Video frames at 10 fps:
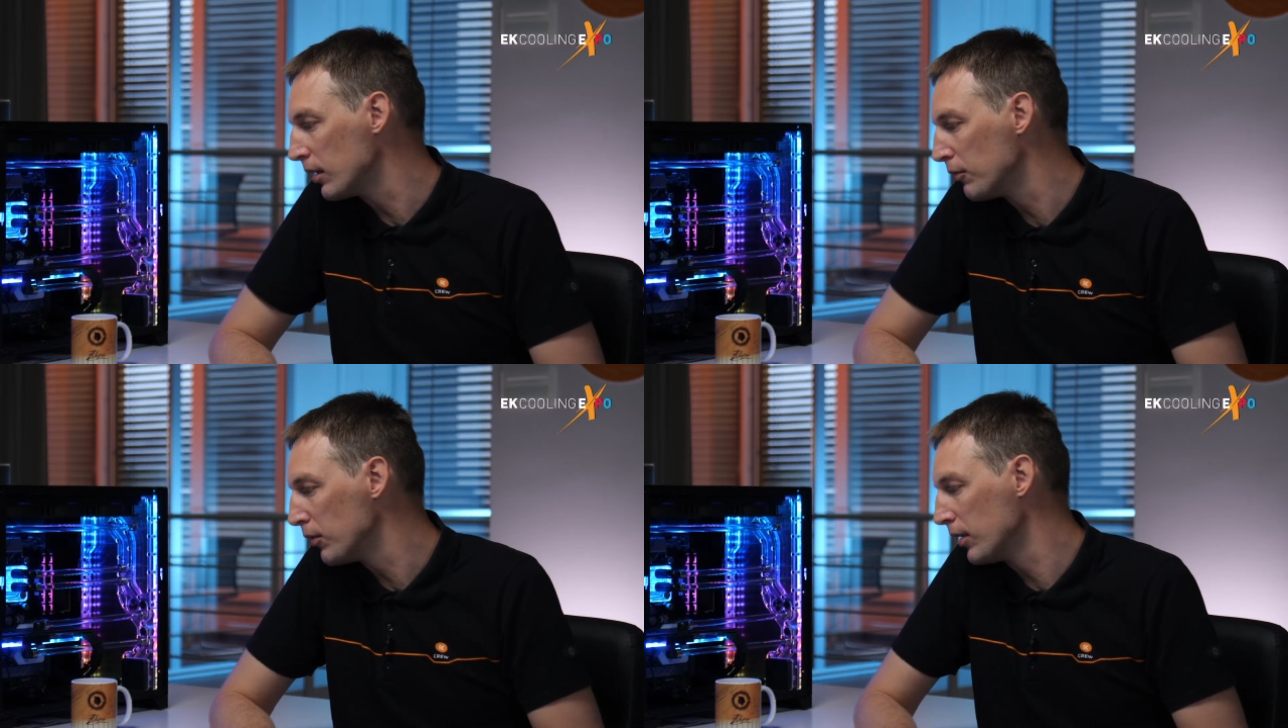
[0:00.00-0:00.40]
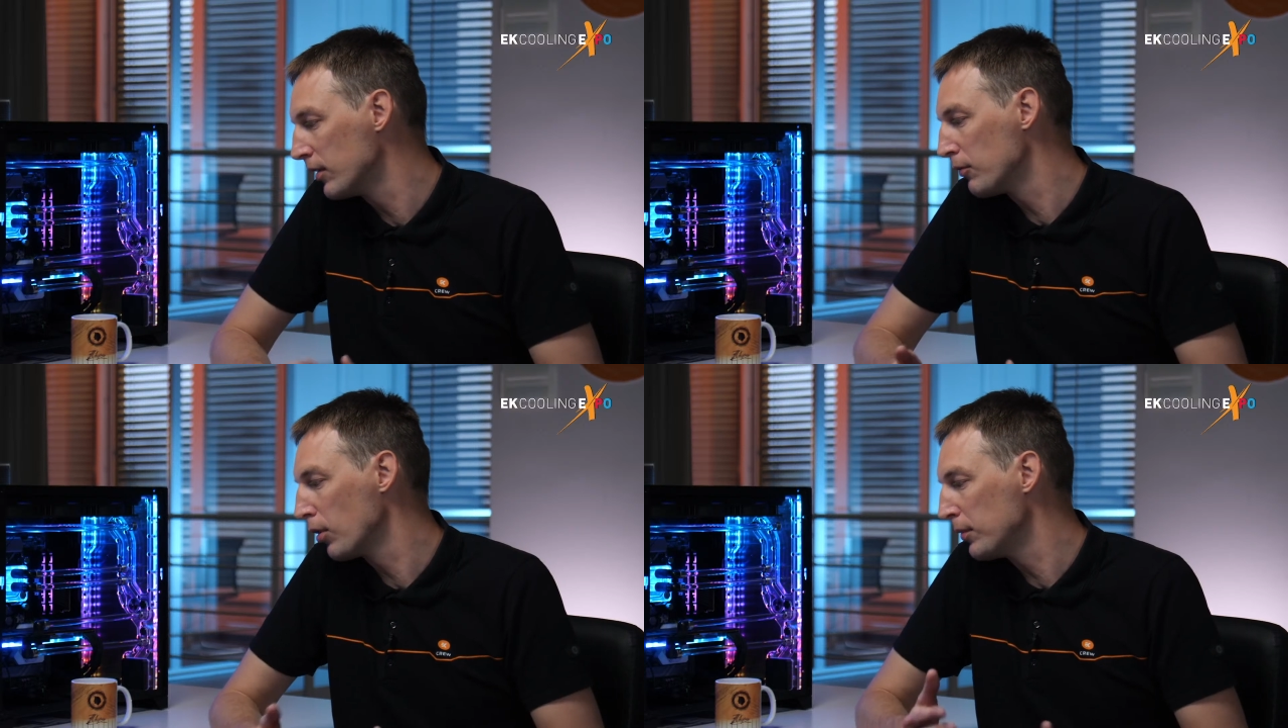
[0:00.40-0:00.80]
For instance,
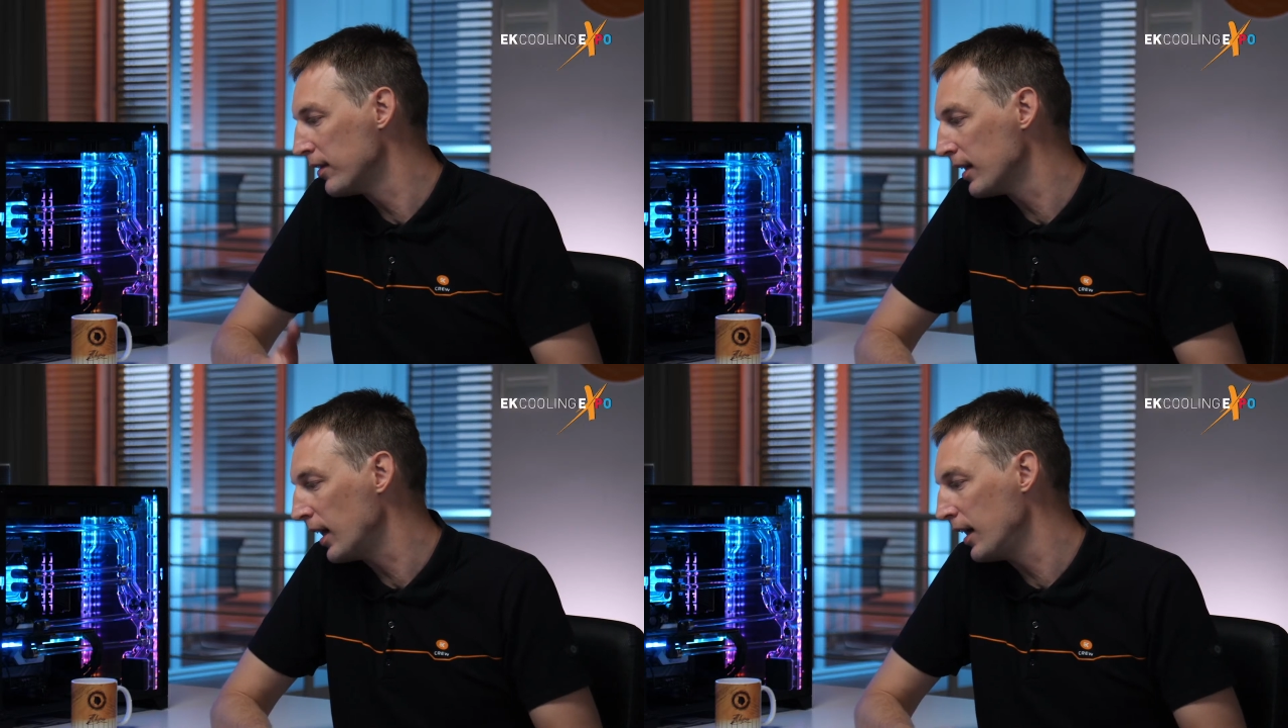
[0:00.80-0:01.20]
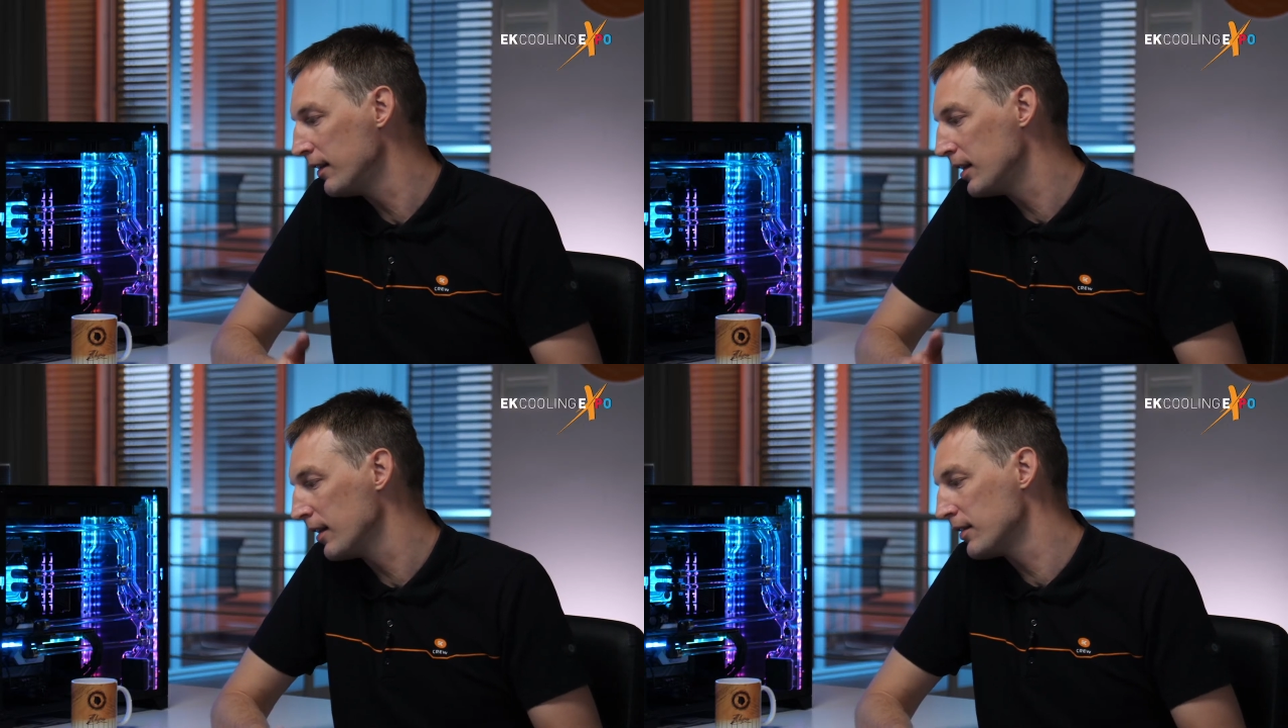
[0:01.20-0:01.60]
from design,
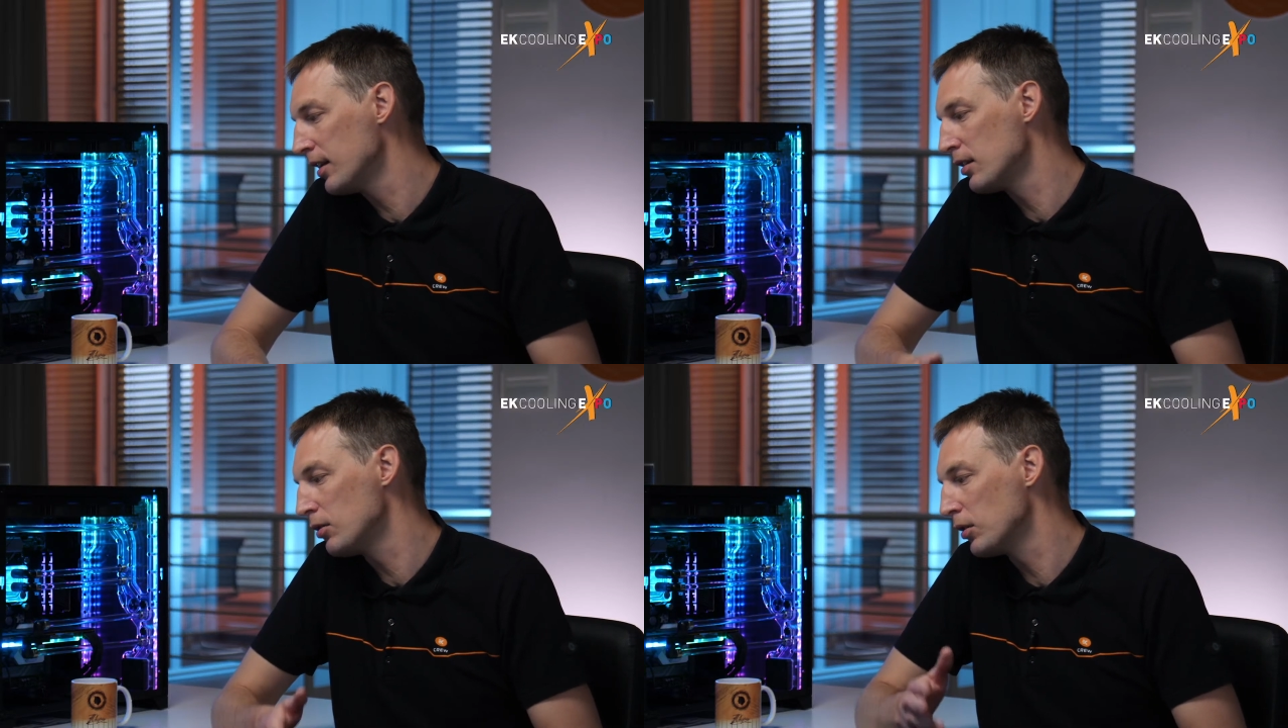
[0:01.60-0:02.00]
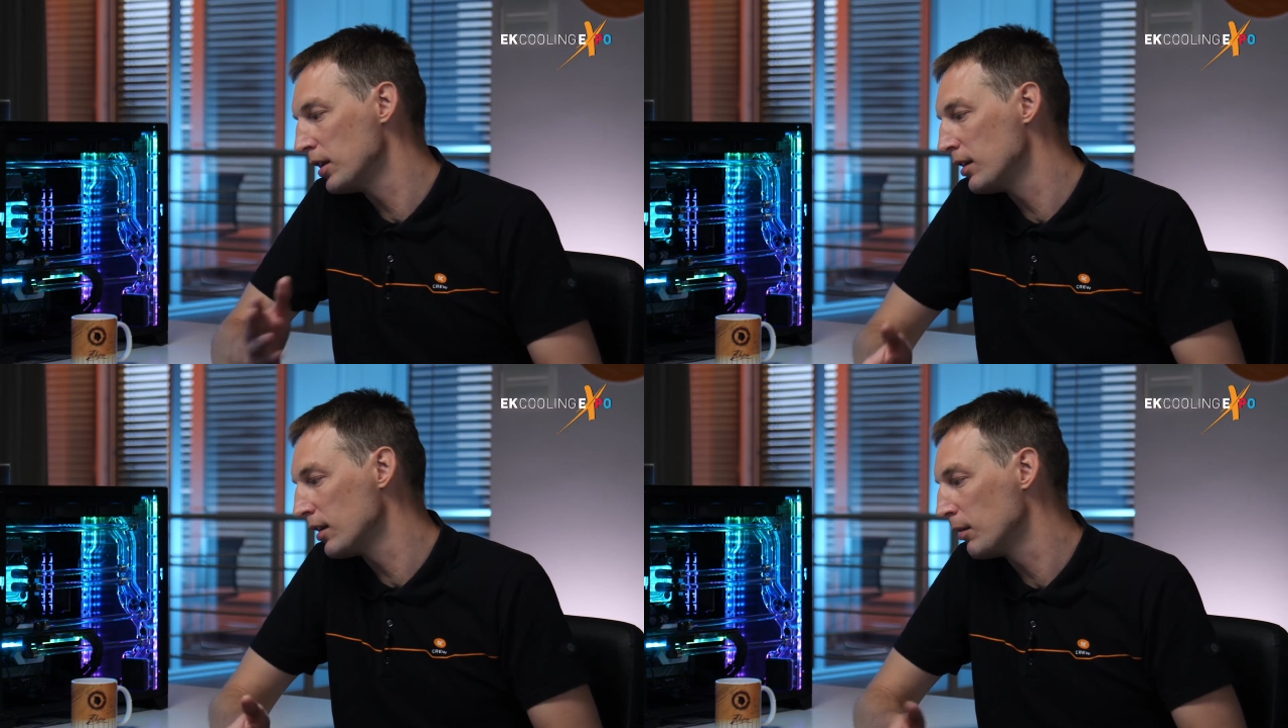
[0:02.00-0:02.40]
testing to
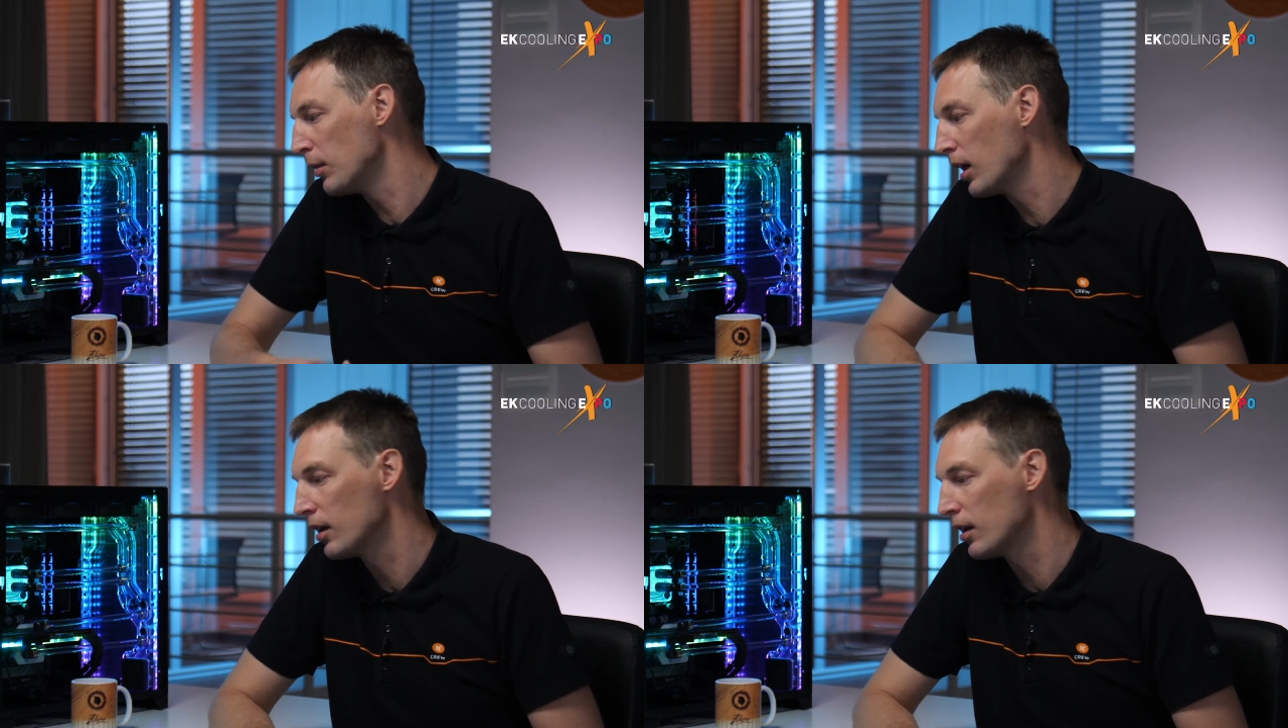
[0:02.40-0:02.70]
hitting the market